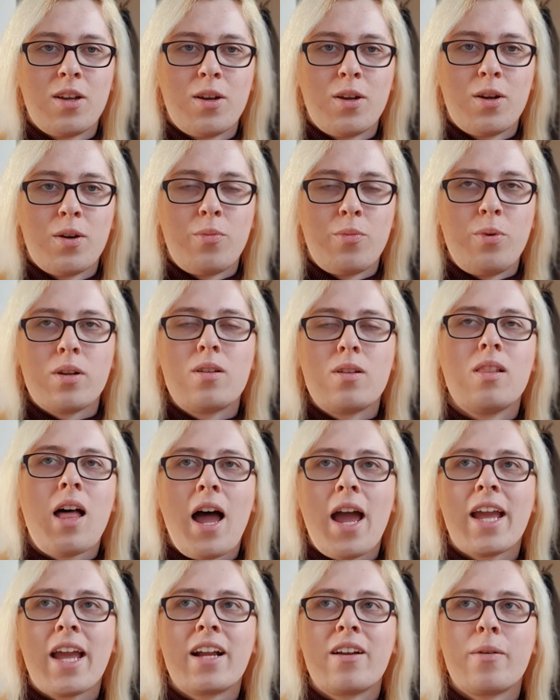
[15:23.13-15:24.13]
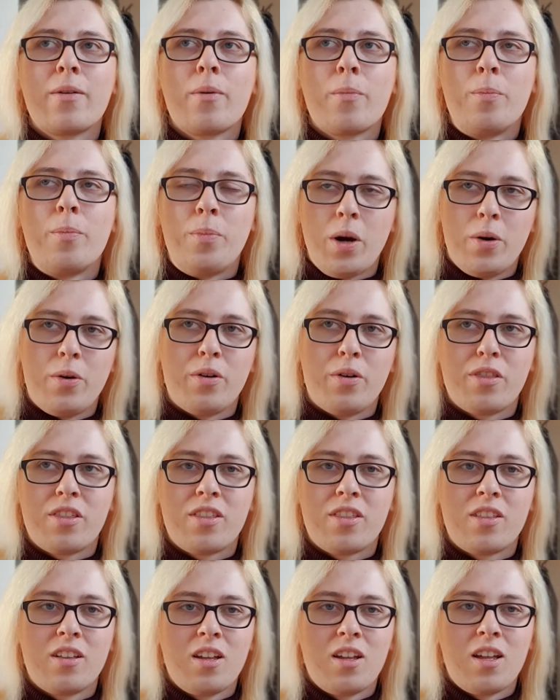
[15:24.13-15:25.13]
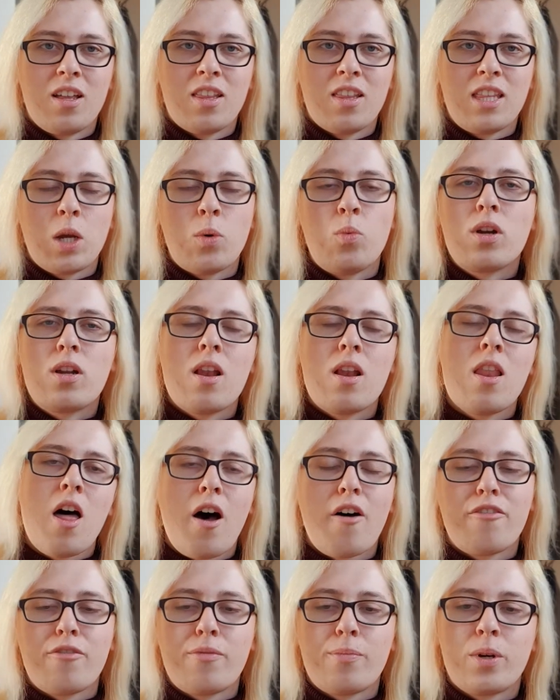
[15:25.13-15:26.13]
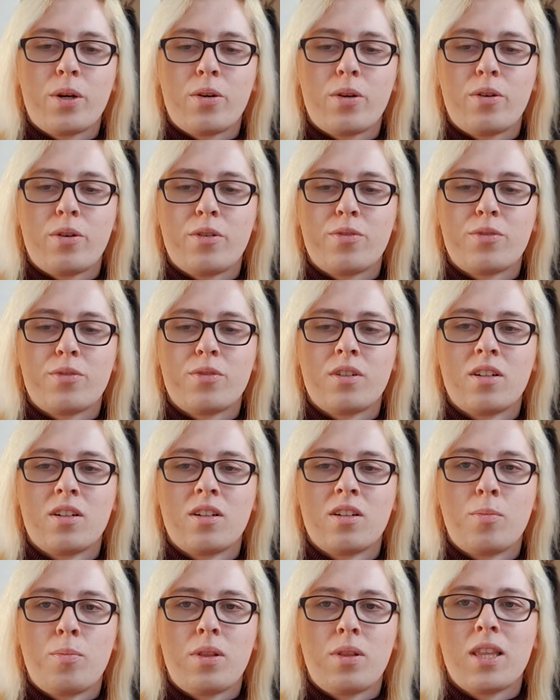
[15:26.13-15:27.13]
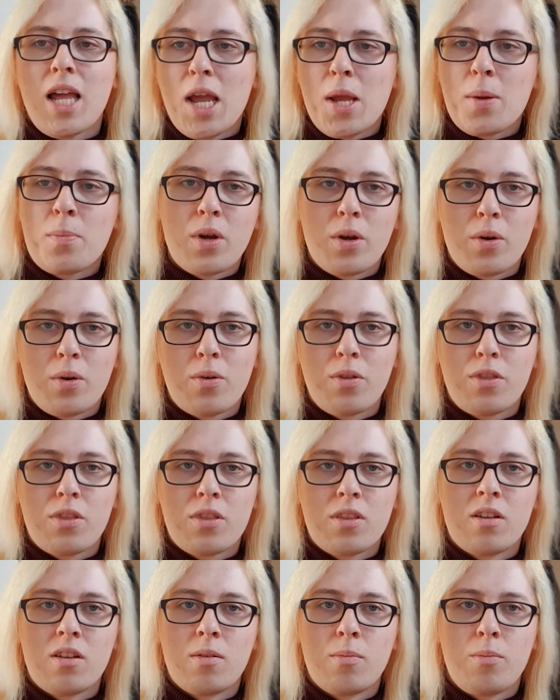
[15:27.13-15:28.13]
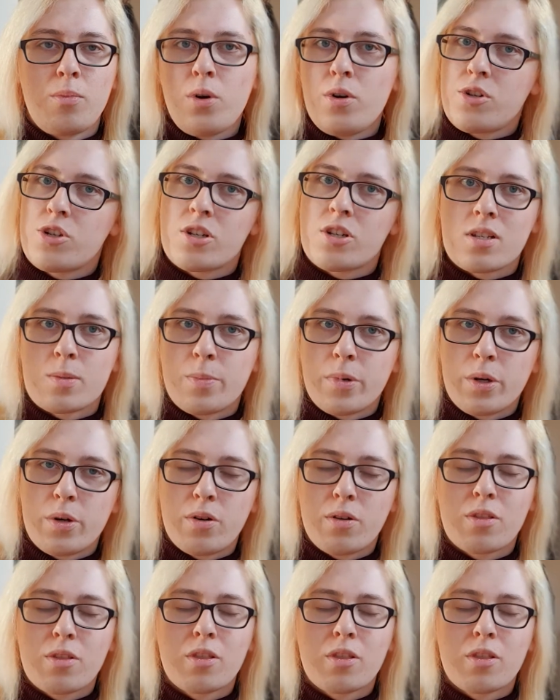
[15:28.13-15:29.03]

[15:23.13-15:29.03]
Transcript: would like both. They would love both. Play both, purchase both.